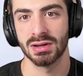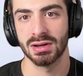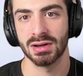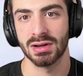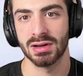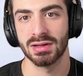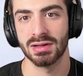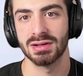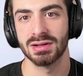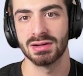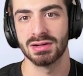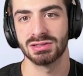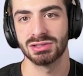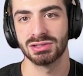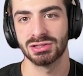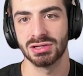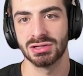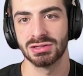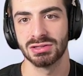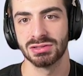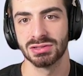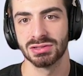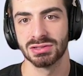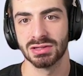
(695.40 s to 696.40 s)
and then it
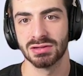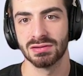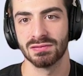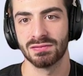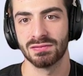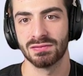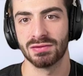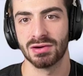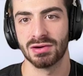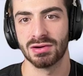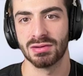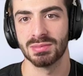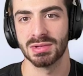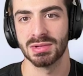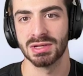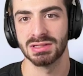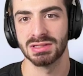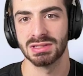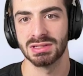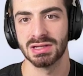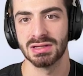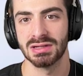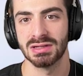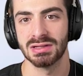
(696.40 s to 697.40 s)
changes it from
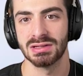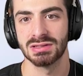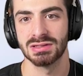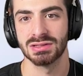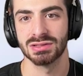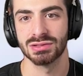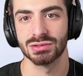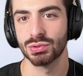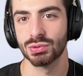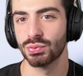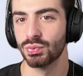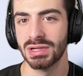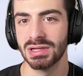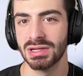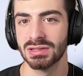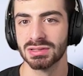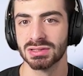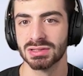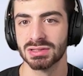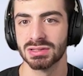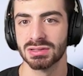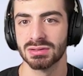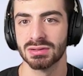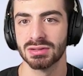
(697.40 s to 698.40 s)
days to
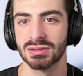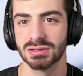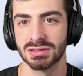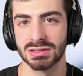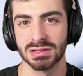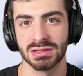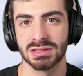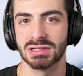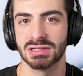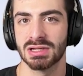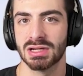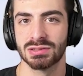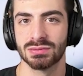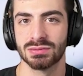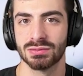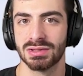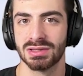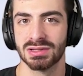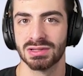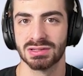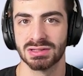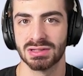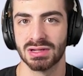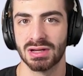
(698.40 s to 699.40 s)
weeks successfully
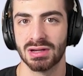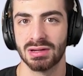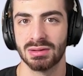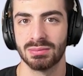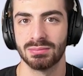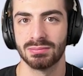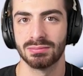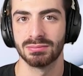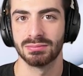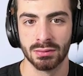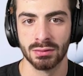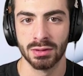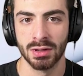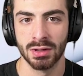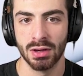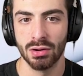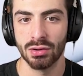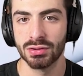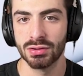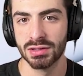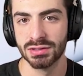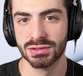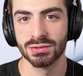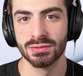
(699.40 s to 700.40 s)
this time.
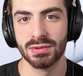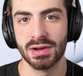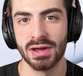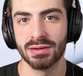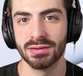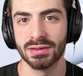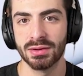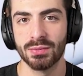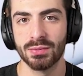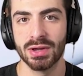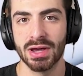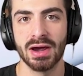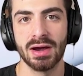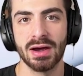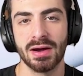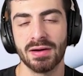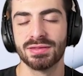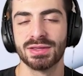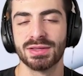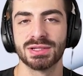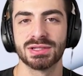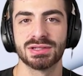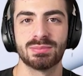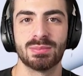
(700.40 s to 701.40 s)
Okay, so now that we
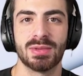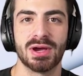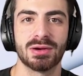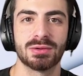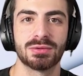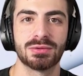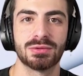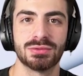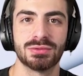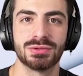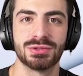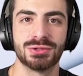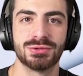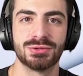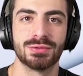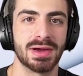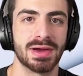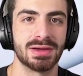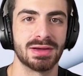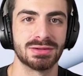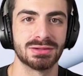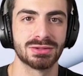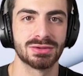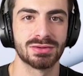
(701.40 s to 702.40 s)
have this macro to
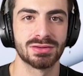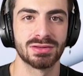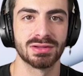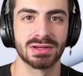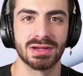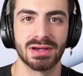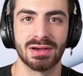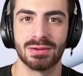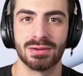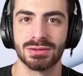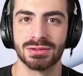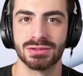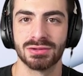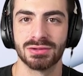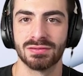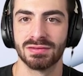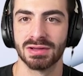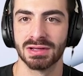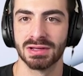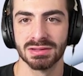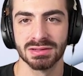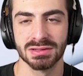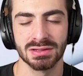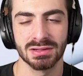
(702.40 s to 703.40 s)
enter the calendar
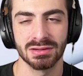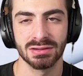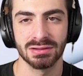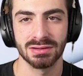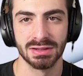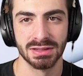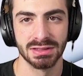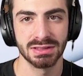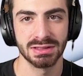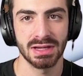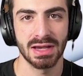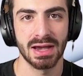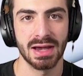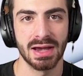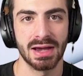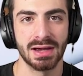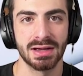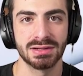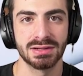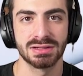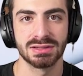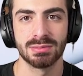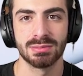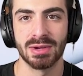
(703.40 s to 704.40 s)
events, let's
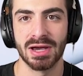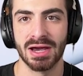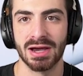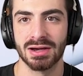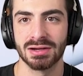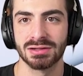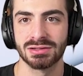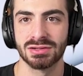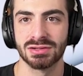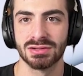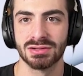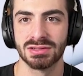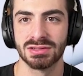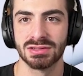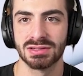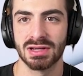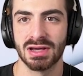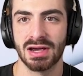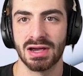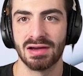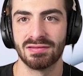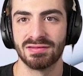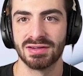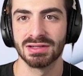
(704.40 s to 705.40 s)
add some actions to
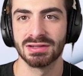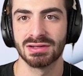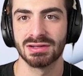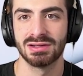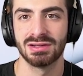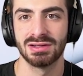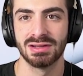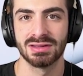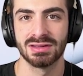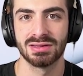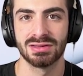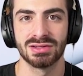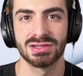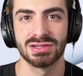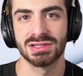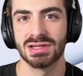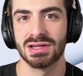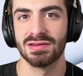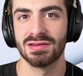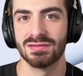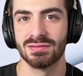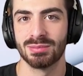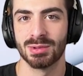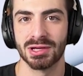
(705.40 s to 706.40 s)
have it click the
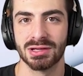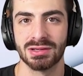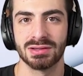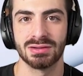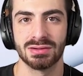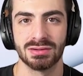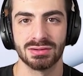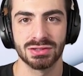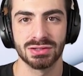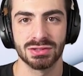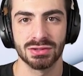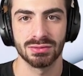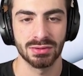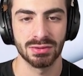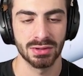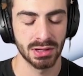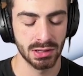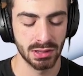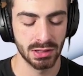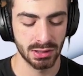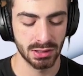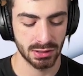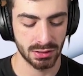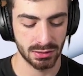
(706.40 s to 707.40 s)
save button. So
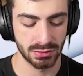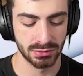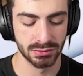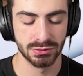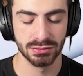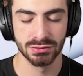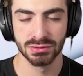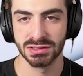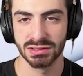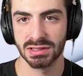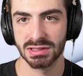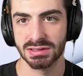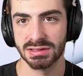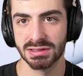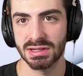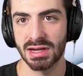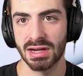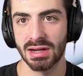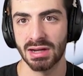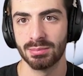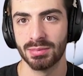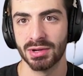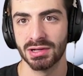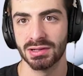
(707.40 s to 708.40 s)
I'll use the
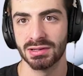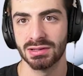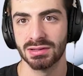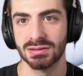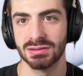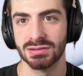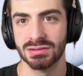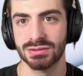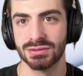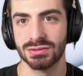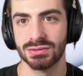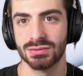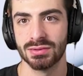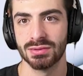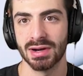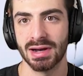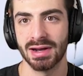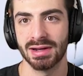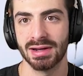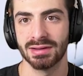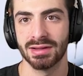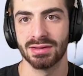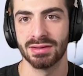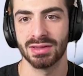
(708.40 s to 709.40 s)
tab button to
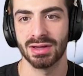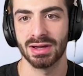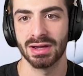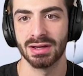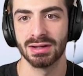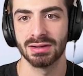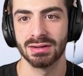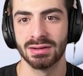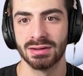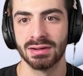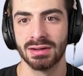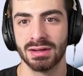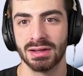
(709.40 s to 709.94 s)
highlight that,